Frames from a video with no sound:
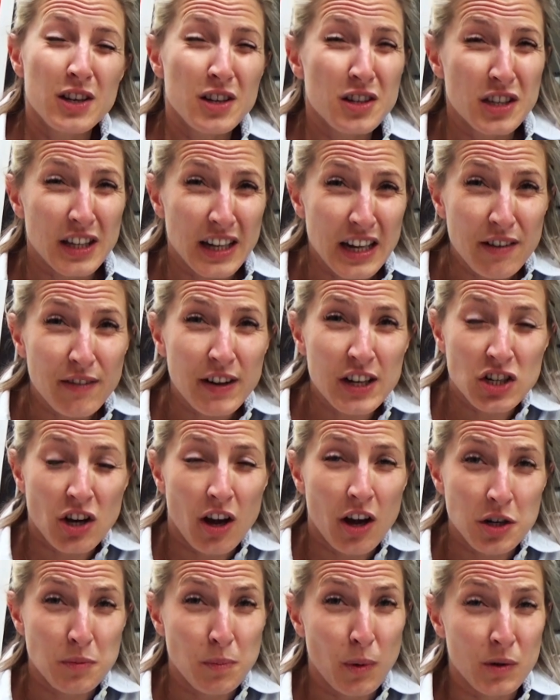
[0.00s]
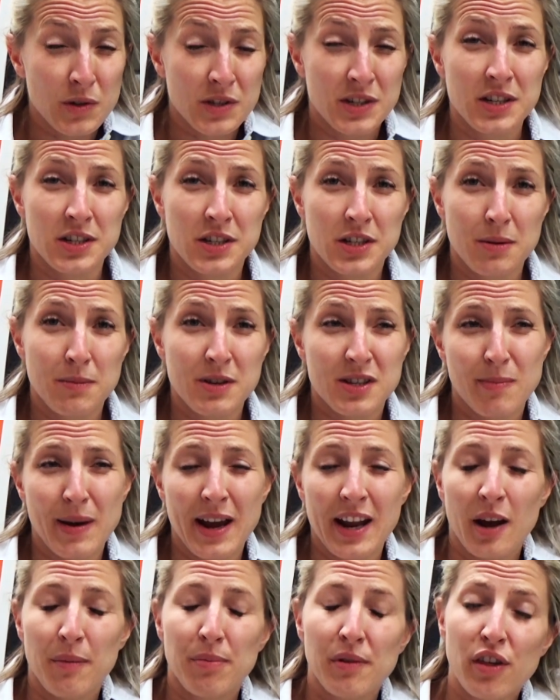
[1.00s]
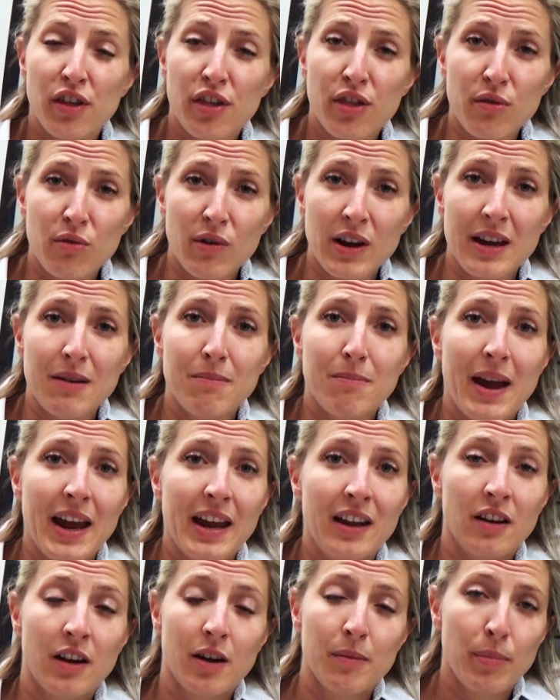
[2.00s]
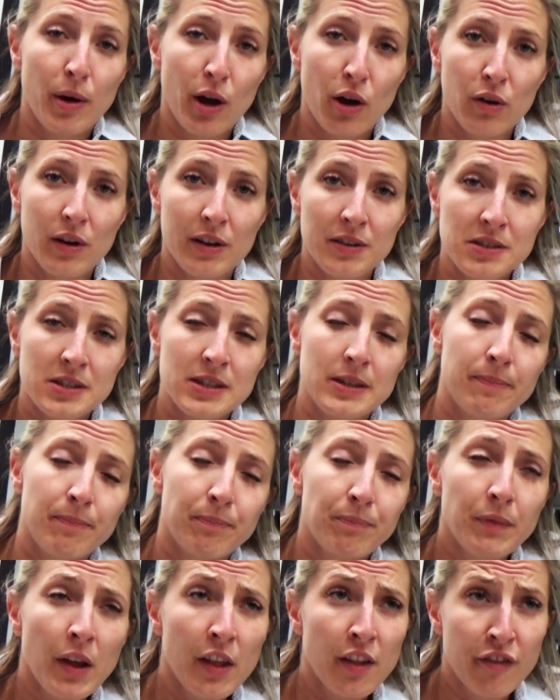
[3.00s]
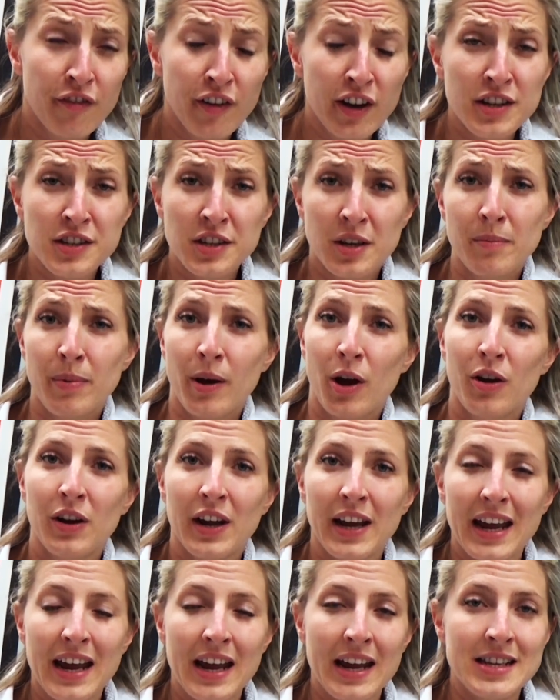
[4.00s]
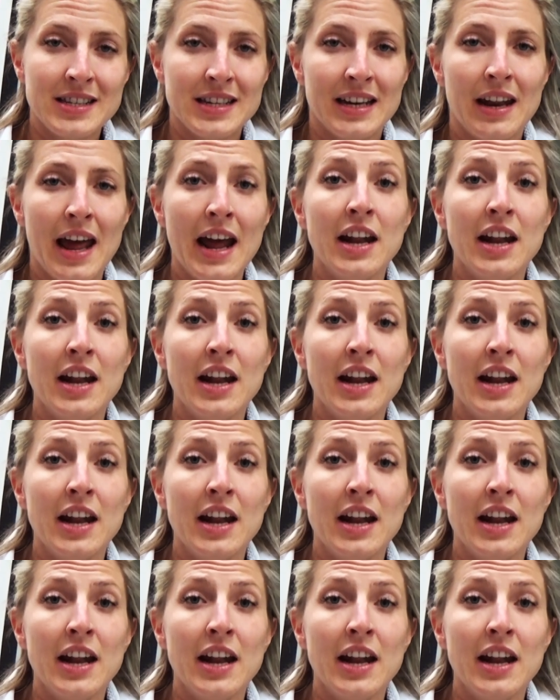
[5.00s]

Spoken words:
So the EV charge pod system is made up of three main components. The first component is an